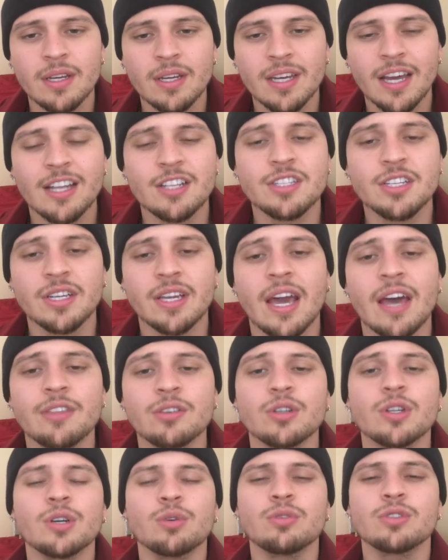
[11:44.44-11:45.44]
And
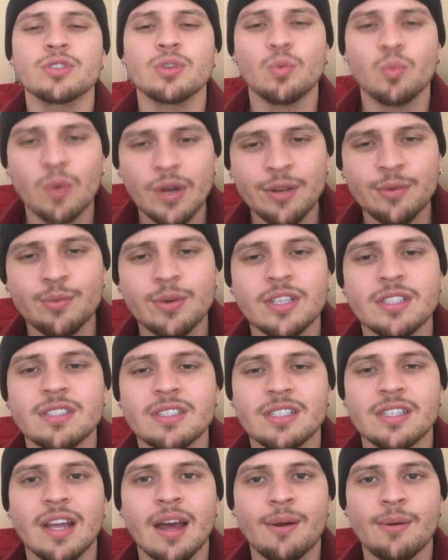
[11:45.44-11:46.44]
together it was a win-win
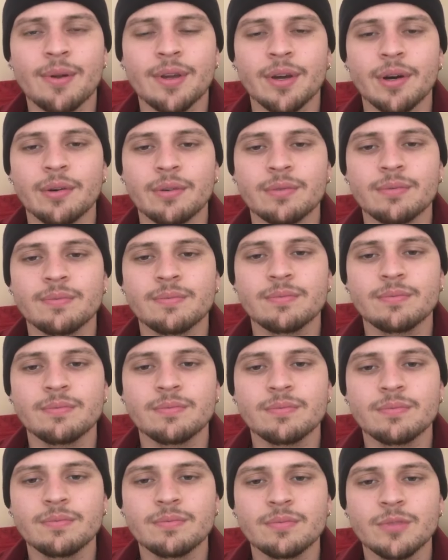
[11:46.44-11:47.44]
scenario.
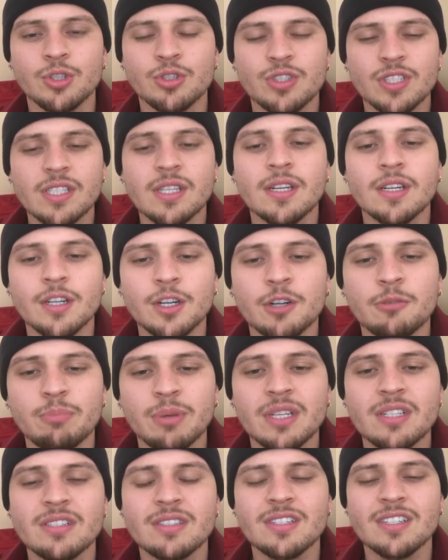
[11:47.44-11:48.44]
You see, in good
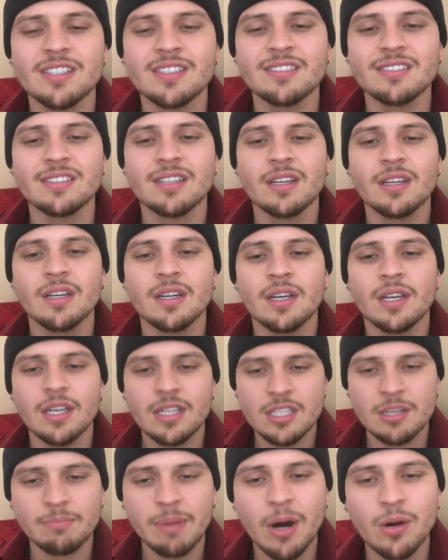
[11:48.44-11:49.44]
business,
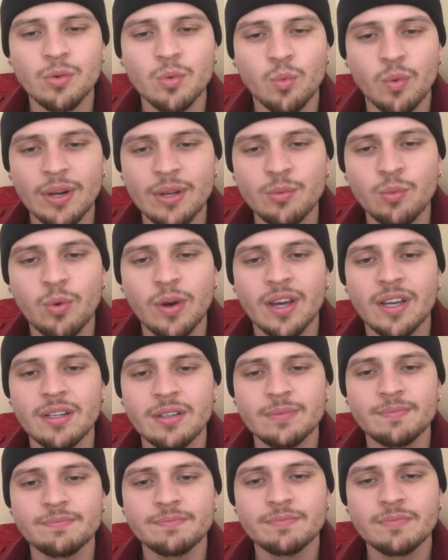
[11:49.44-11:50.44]
it's about
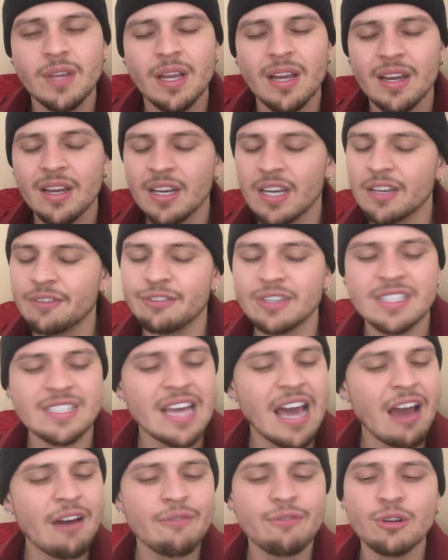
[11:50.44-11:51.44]
win-win. If it's
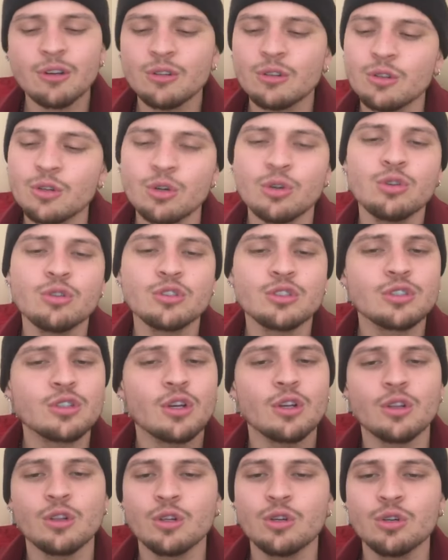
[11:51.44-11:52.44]
ever
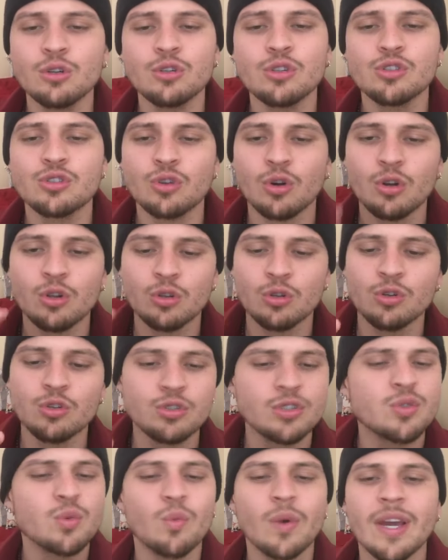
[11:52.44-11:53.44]
lose-lose or
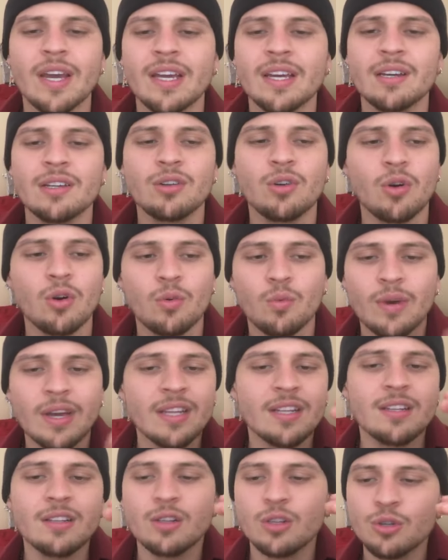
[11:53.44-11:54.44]
lose-win or
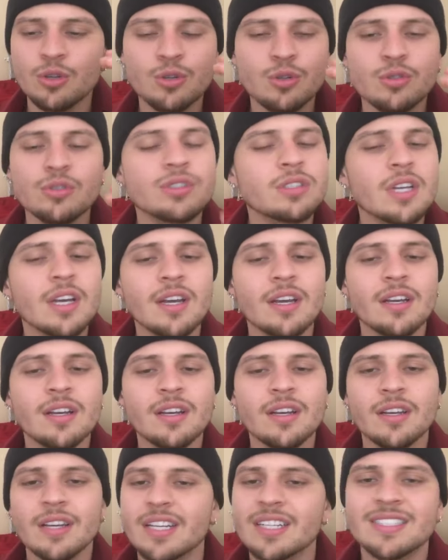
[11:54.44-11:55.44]
win-lose,
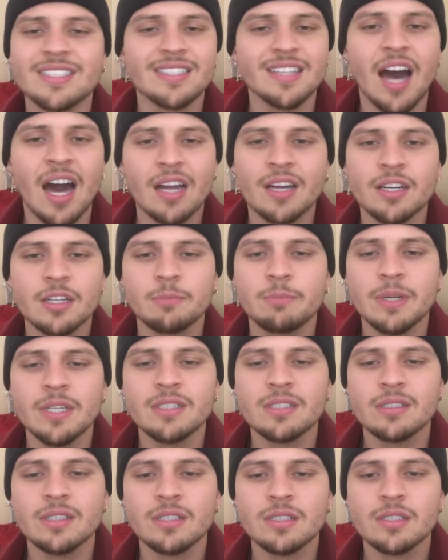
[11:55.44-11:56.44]
it's not good
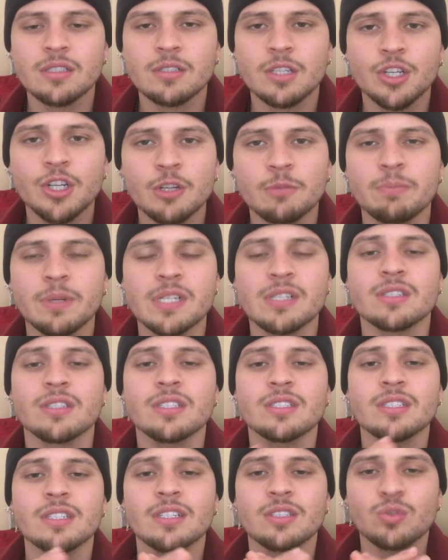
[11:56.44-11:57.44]
business. Good
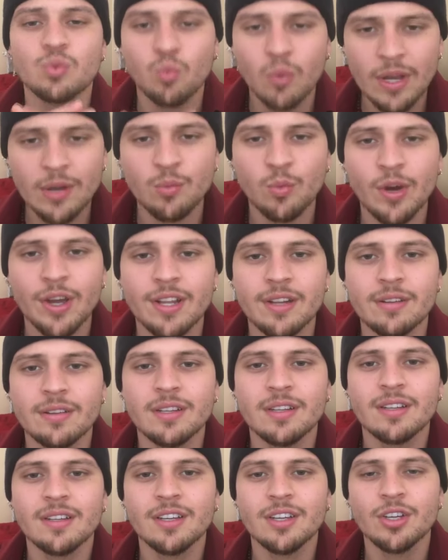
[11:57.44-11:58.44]
business is win-win.
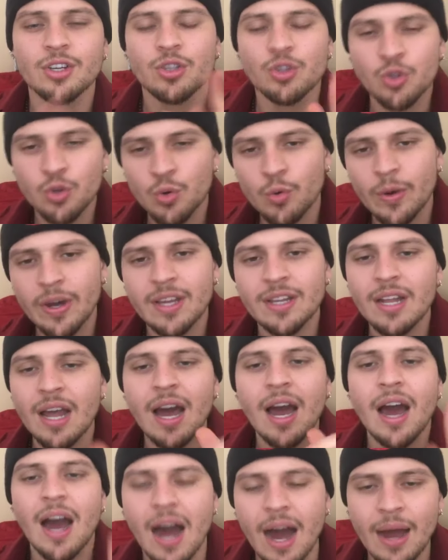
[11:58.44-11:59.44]
You win,
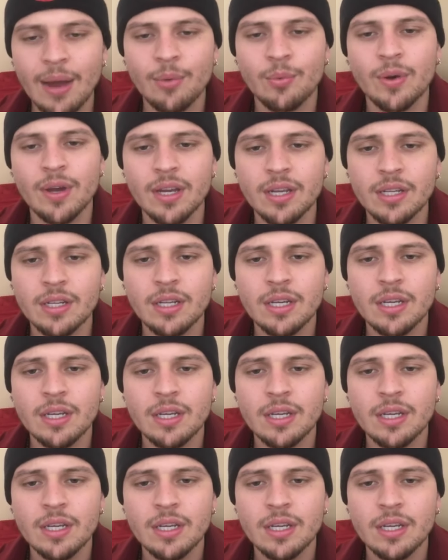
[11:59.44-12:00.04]
I win,